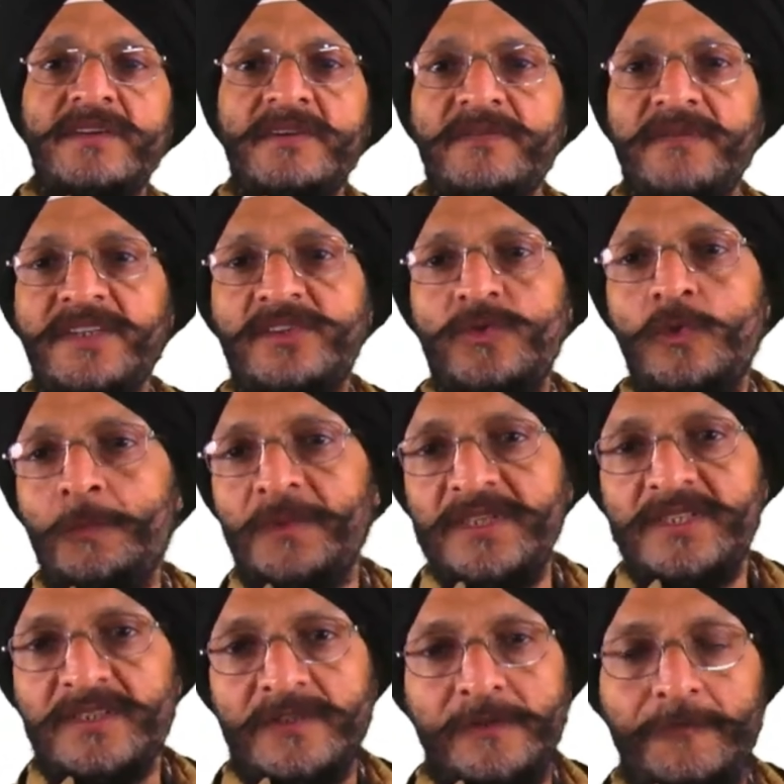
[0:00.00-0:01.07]
worth rupees
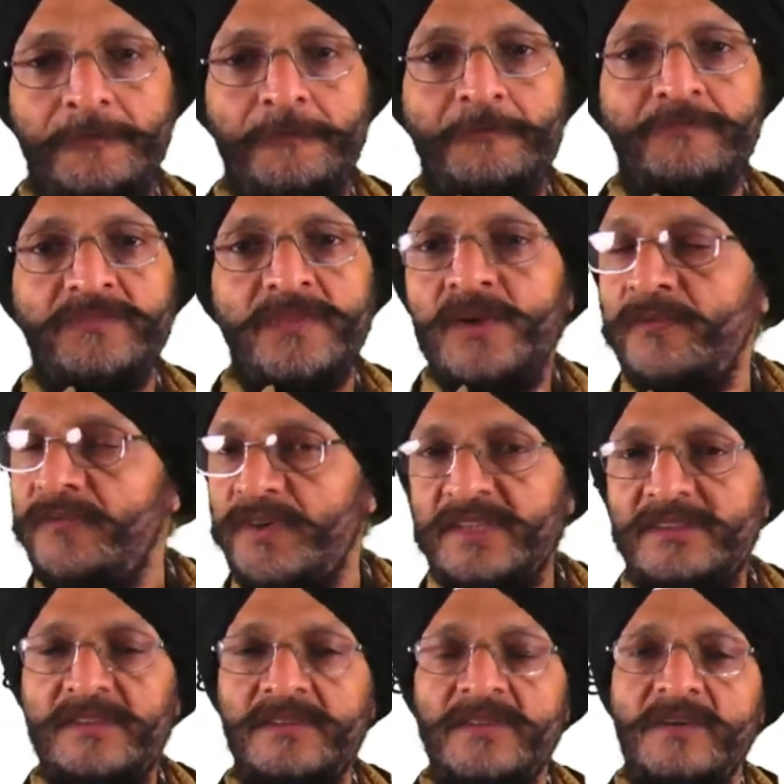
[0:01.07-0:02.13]

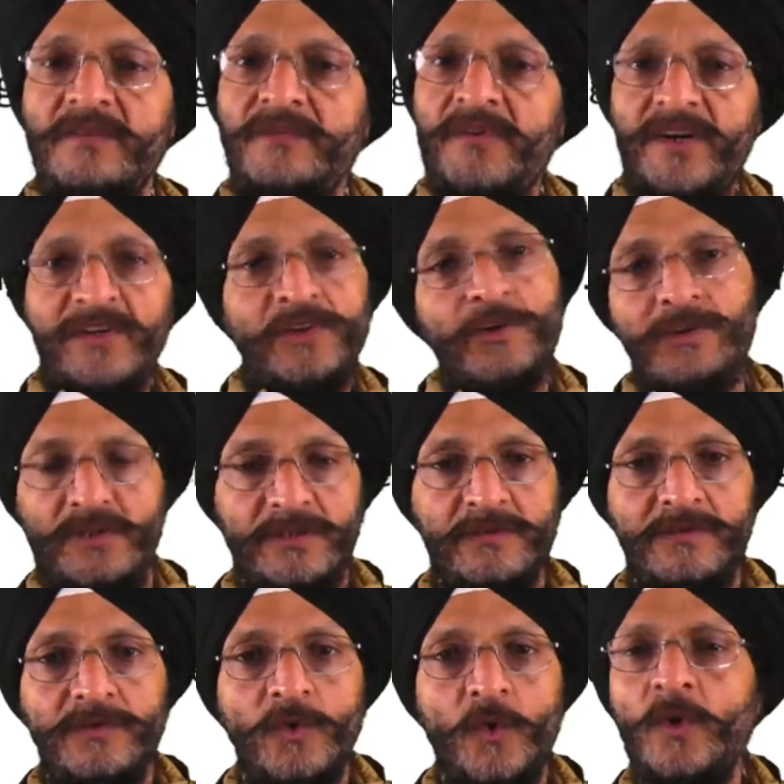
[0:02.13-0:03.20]
$1
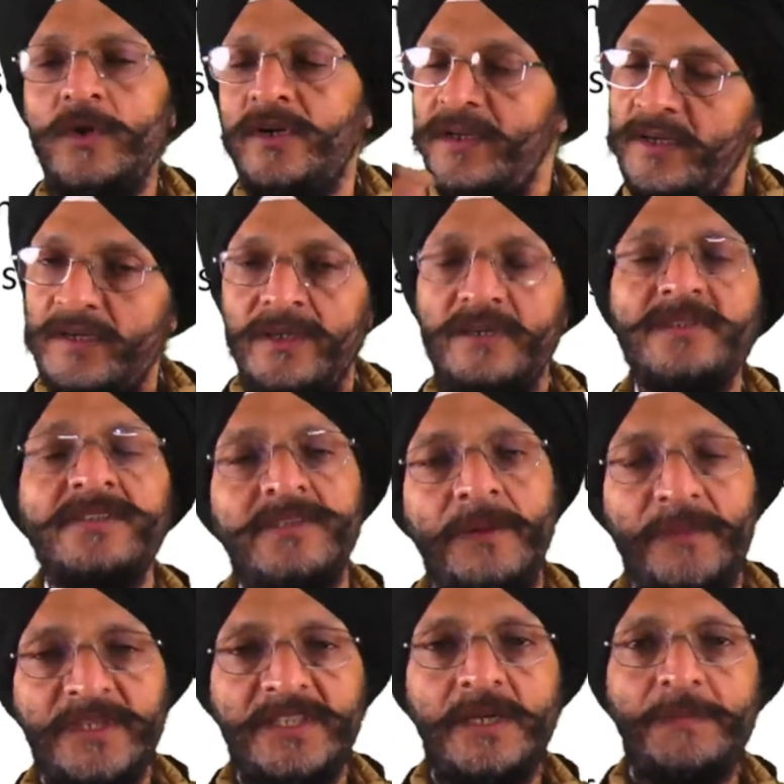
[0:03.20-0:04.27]
or some
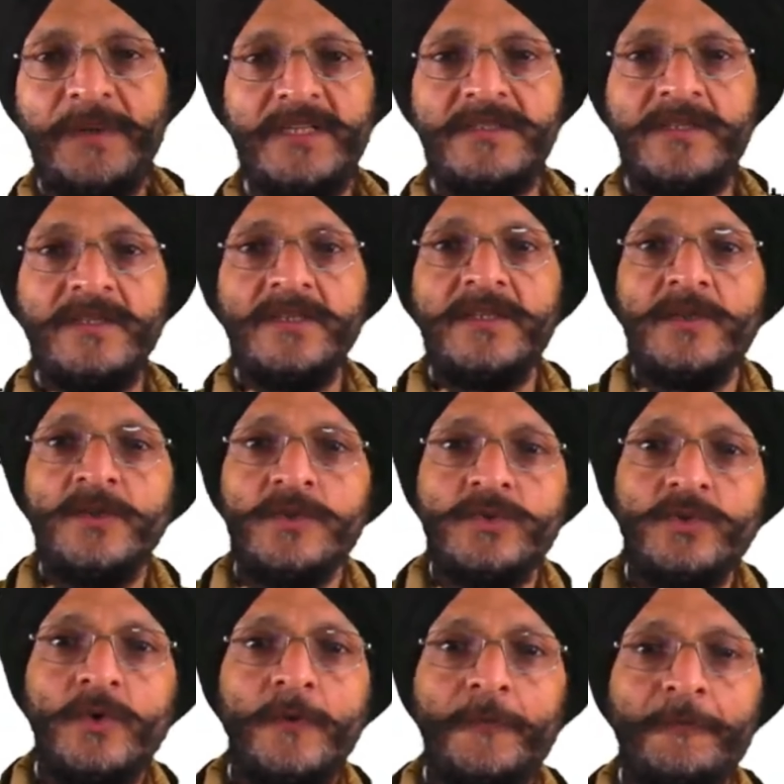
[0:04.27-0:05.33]
other price.
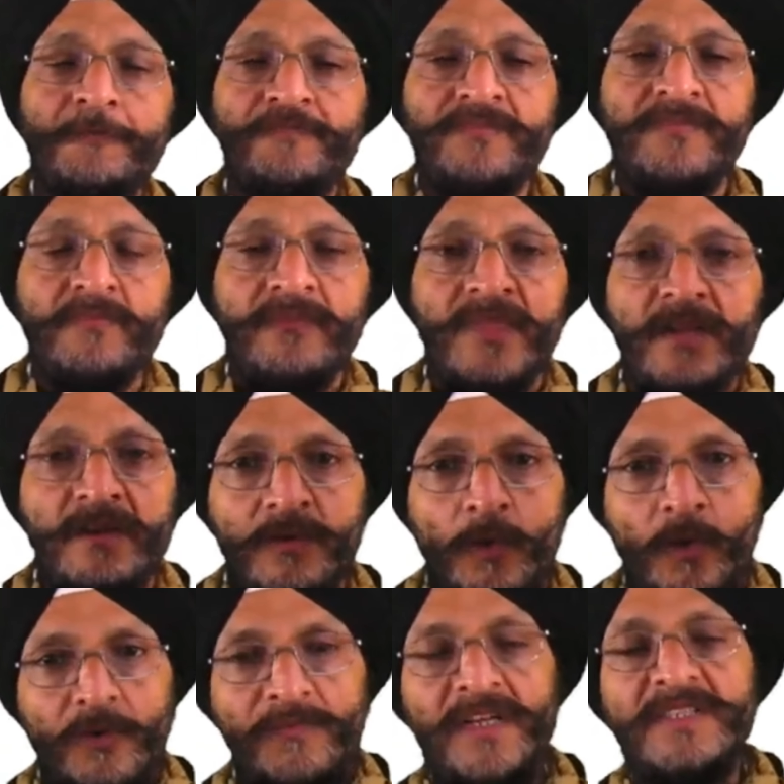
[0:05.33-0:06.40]
So
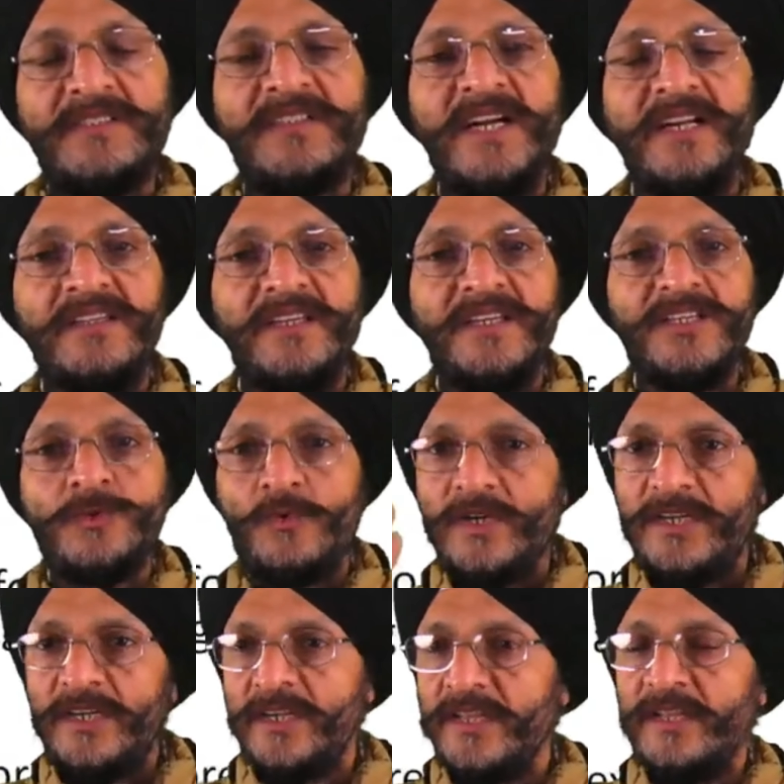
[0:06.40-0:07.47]
on one side there is
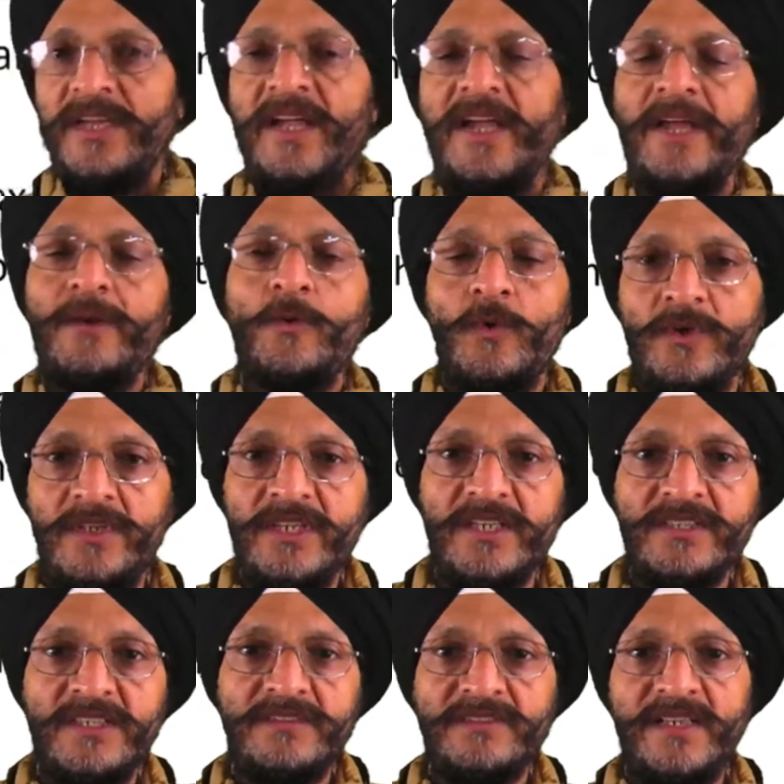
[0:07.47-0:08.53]
quantity, and on the
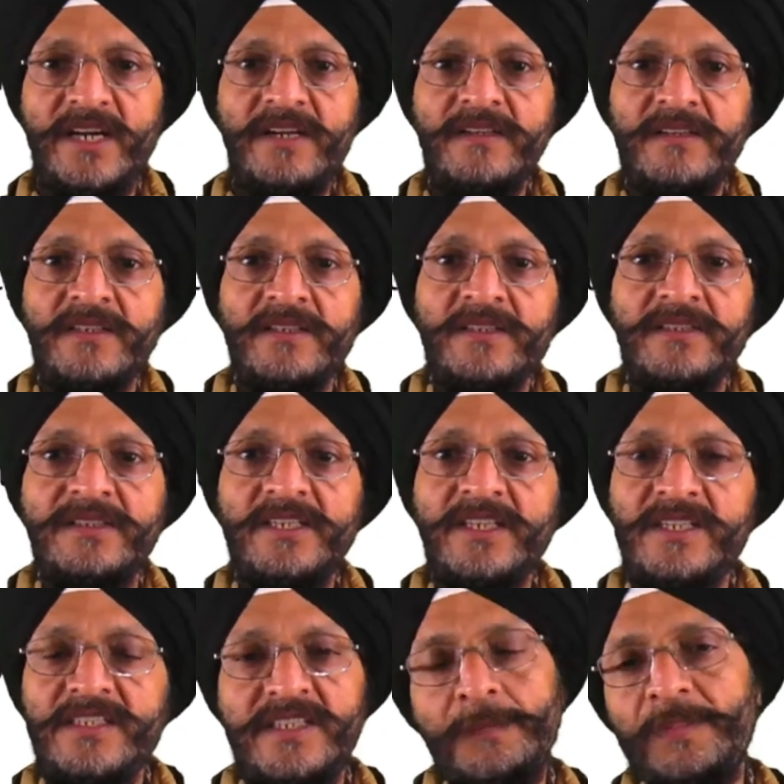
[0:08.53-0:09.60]
other side there
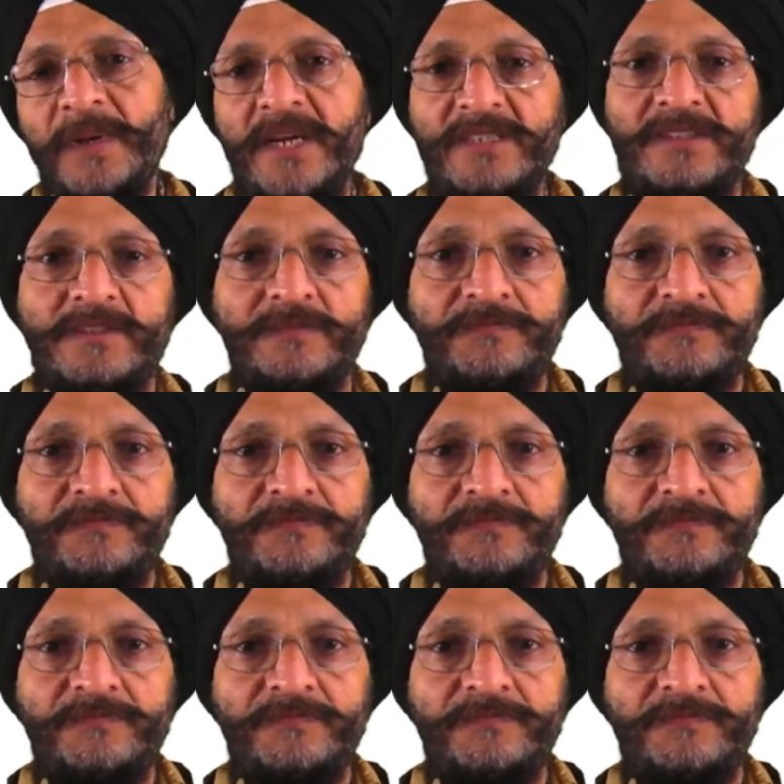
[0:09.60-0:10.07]
is the price